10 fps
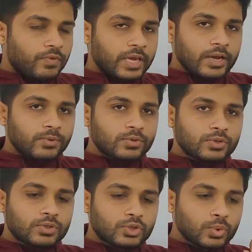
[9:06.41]
We have
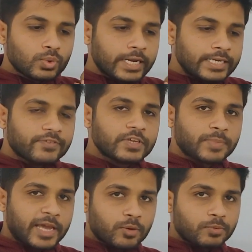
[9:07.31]
to
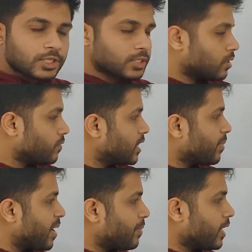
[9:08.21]
interface microprocessor
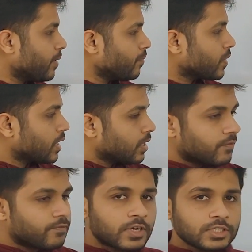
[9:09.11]
with the memory.
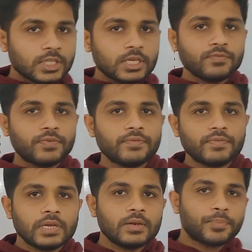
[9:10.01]
The first thing
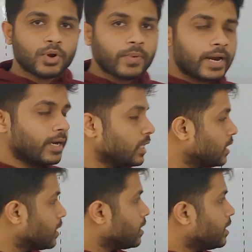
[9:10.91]
we will provide
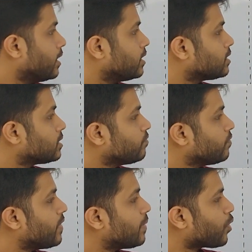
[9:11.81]
is
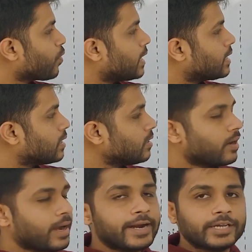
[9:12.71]
the
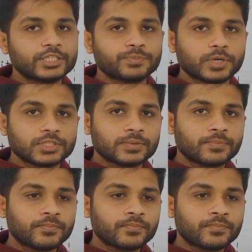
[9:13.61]
address bus.